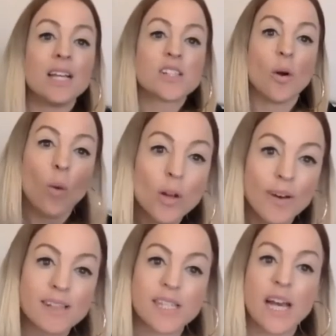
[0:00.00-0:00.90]
So all of
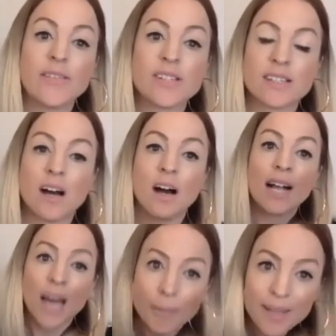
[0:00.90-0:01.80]
our services are
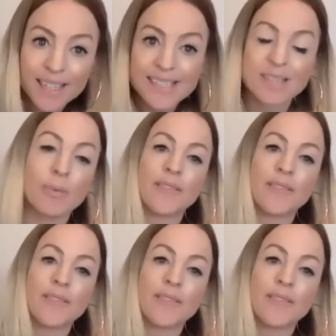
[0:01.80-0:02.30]
come and listen.